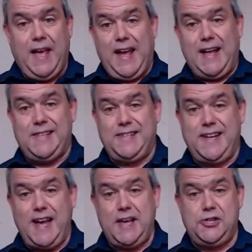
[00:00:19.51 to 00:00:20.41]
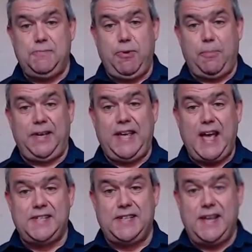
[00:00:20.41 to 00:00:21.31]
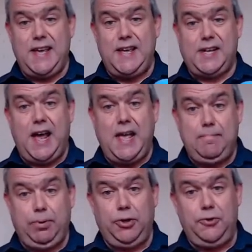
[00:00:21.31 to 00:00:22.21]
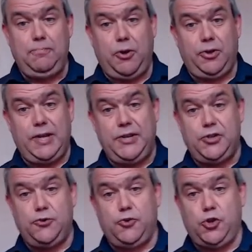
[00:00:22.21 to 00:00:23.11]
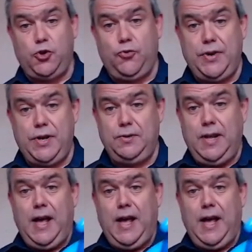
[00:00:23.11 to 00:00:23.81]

And today, as you probably guess, is a balloon modelling tutorial.